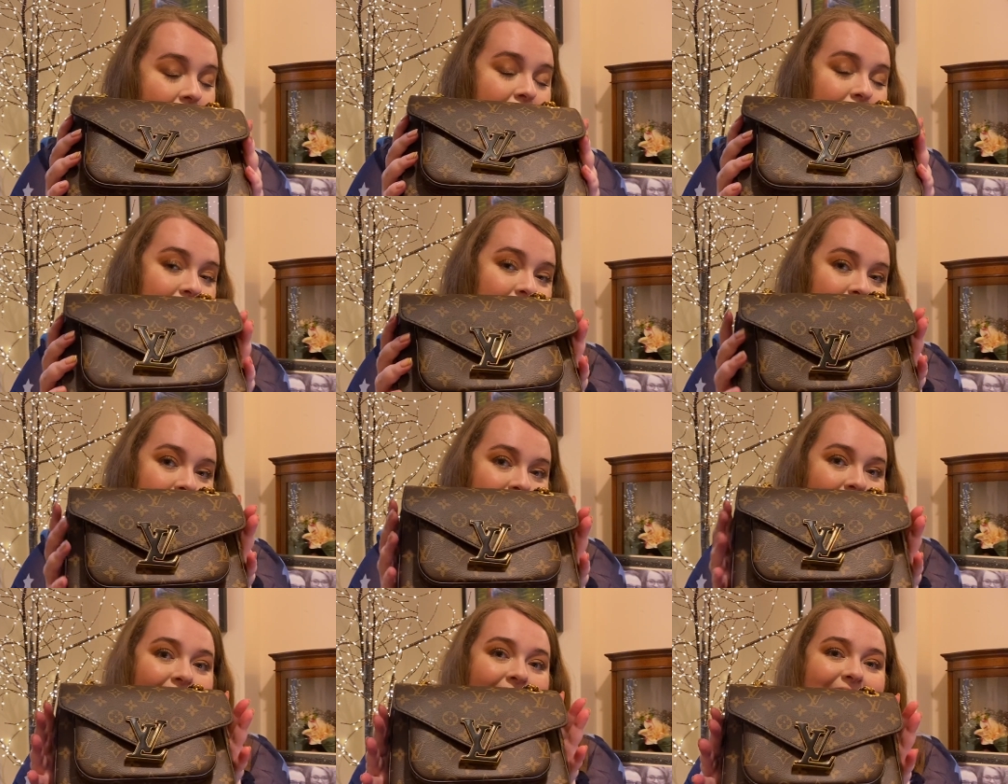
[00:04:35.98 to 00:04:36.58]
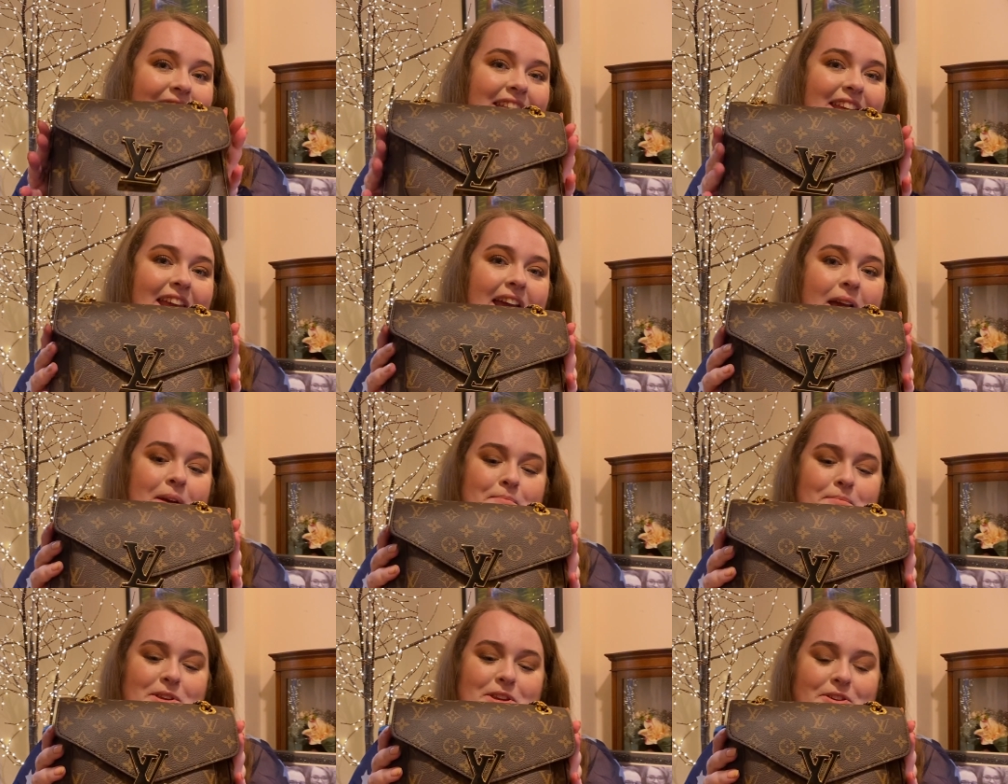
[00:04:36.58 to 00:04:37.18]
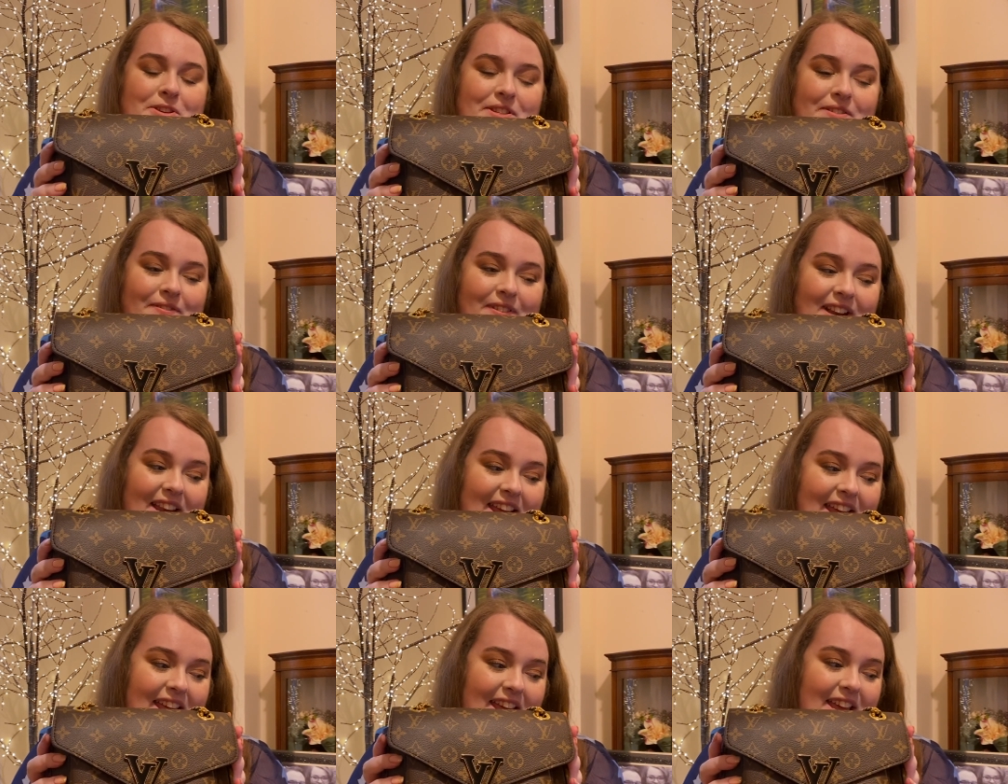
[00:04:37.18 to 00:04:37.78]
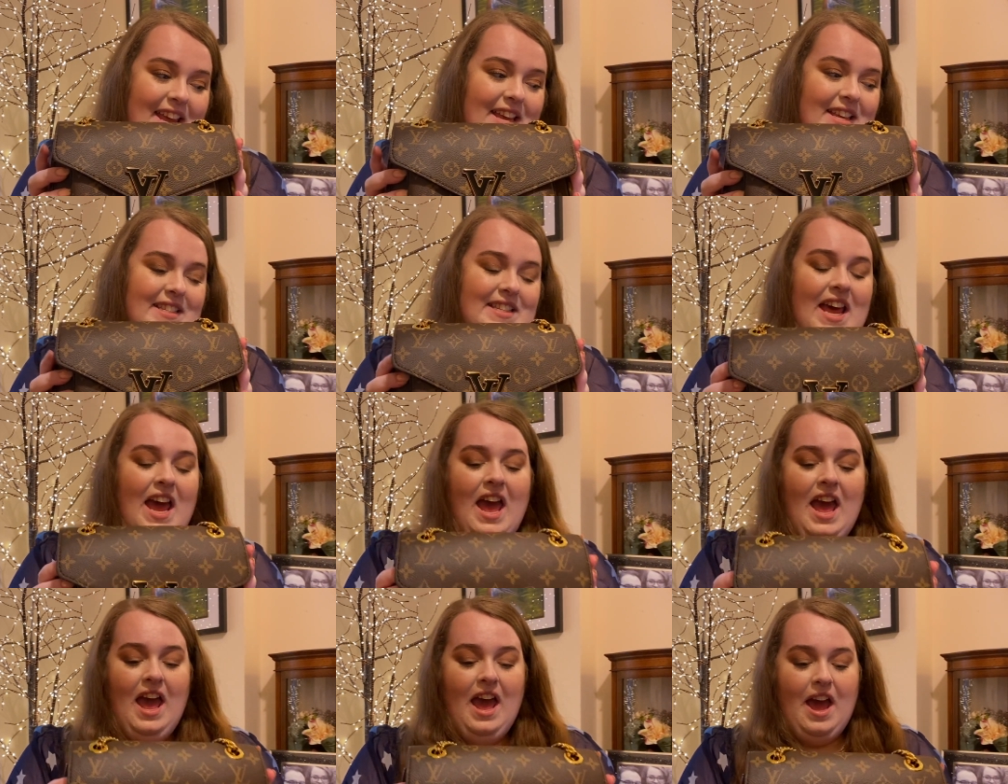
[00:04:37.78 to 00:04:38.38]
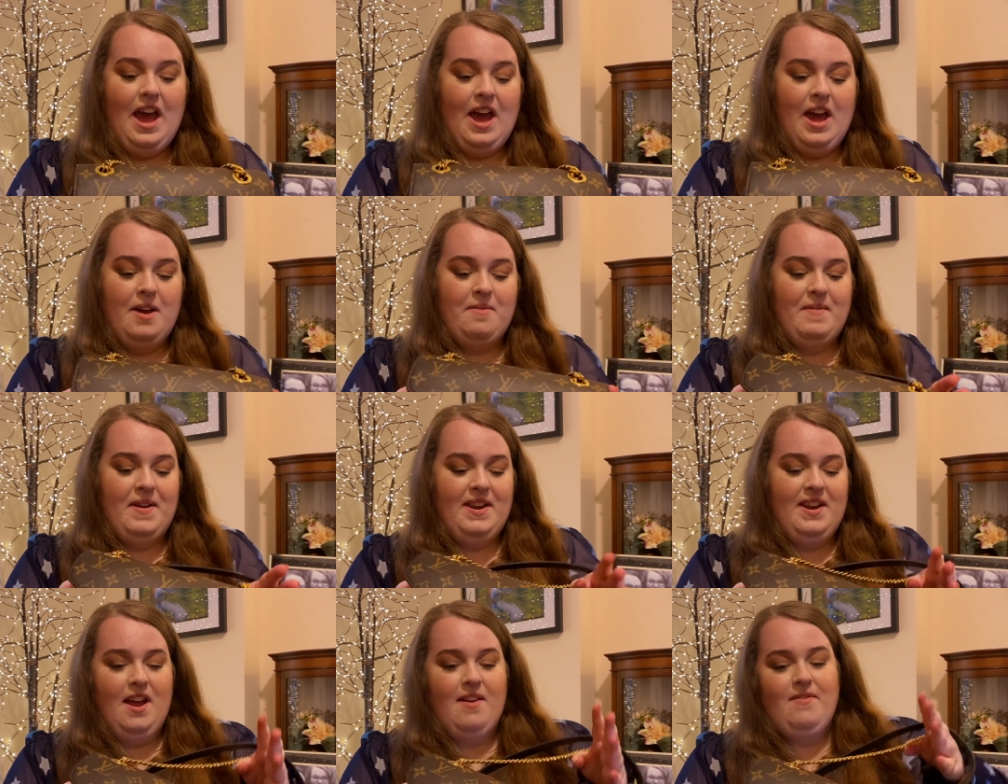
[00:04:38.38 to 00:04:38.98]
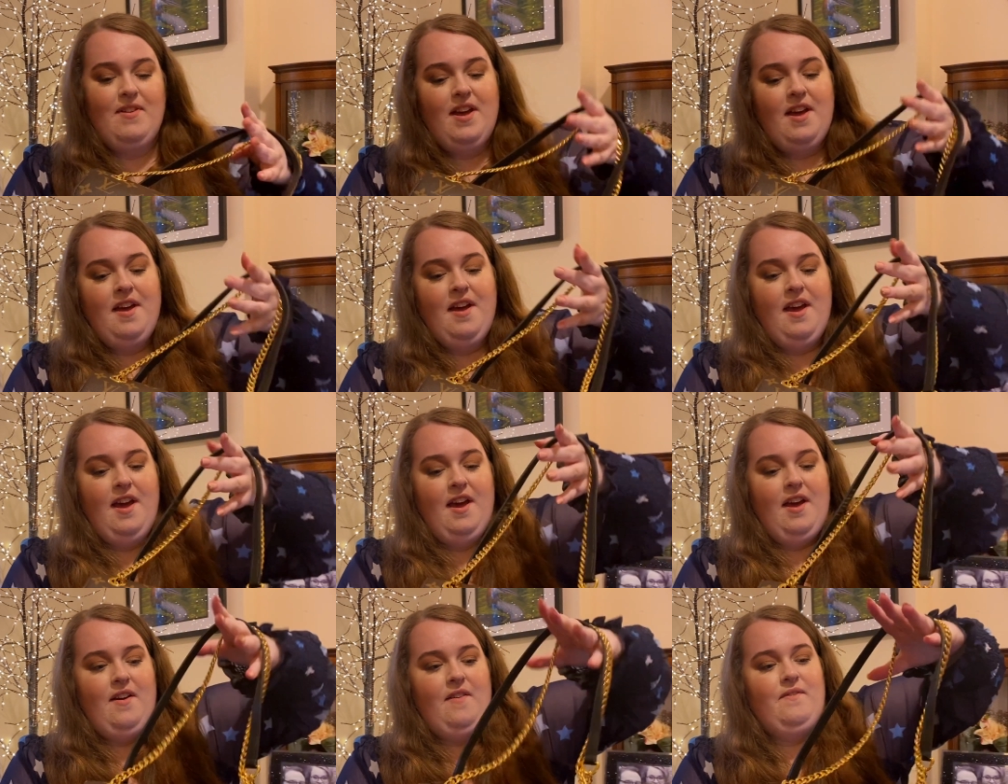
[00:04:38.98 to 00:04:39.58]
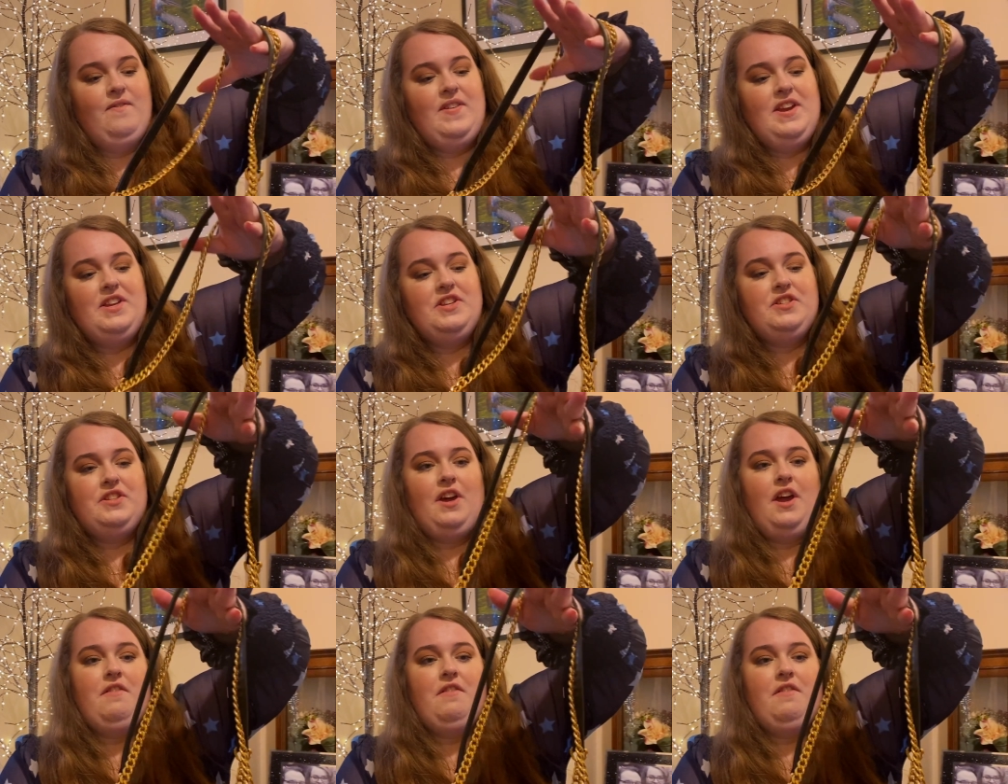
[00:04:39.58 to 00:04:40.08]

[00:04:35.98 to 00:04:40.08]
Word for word: shiny and beautiful it is. Um, another feature that I